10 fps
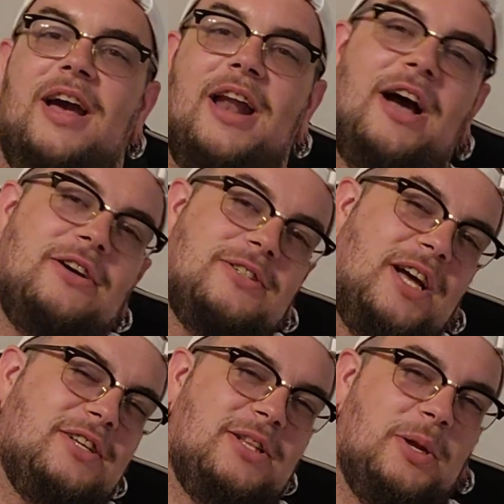And I was
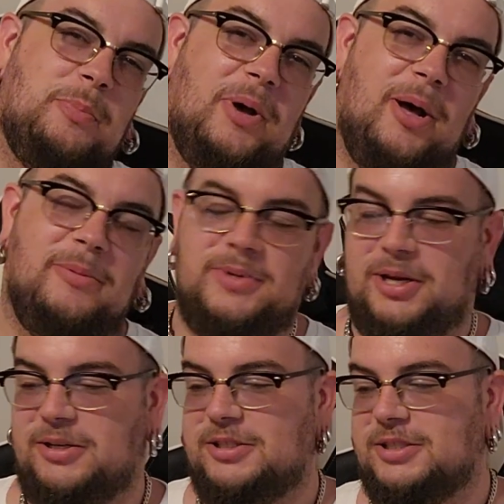a little bummed.
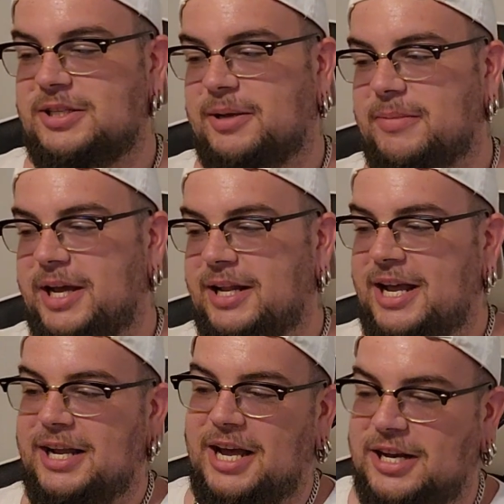I was just like, man,
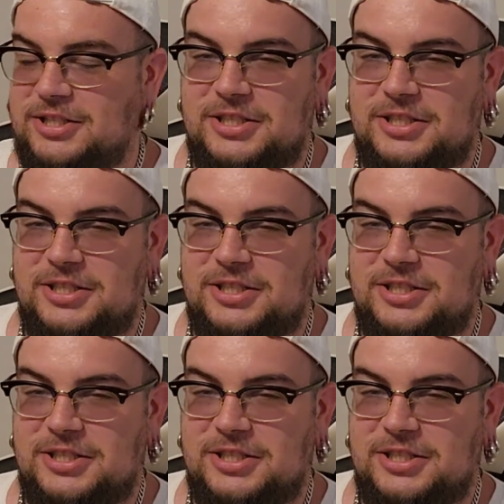that kind of